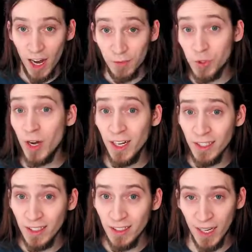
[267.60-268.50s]
I've
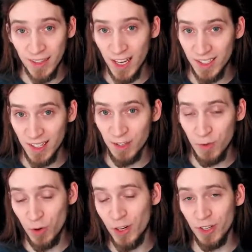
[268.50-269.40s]
tried and tested it
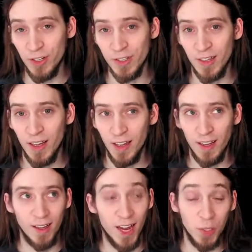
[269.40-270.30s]
for years,
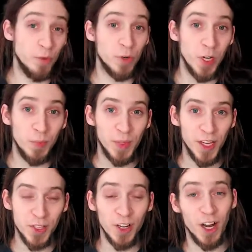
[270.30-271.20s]
and with great
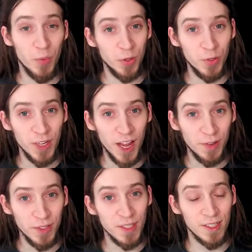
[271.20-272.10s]
pleasure I want to
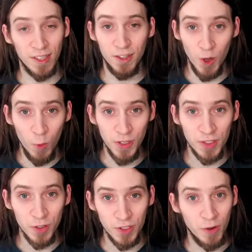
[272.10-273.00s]
announce that the open
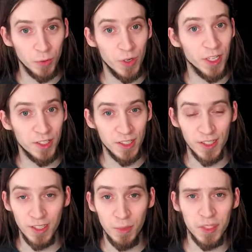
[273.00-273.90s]
source software
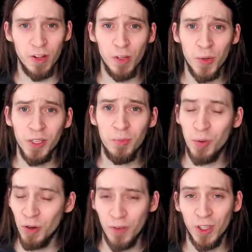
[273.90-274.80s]
ecosystem is already
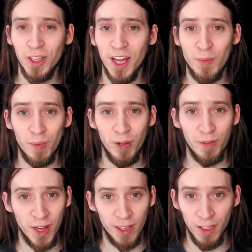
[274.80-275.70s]
perfectly capable
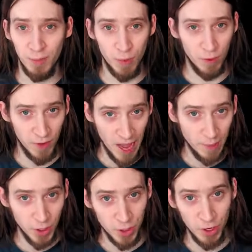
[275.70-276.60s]
of handling both
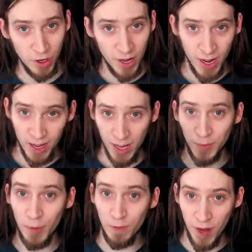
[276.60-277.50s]
amateur
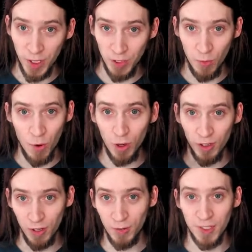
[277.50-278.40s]
and professional
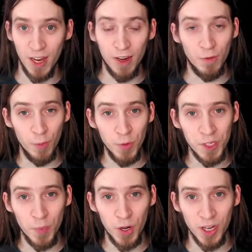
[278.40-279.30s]
workloads for
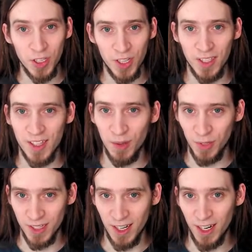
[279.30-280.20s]
music production and sound
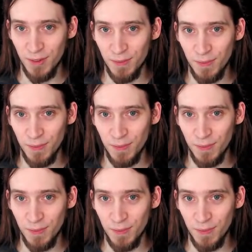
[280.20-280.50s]
design.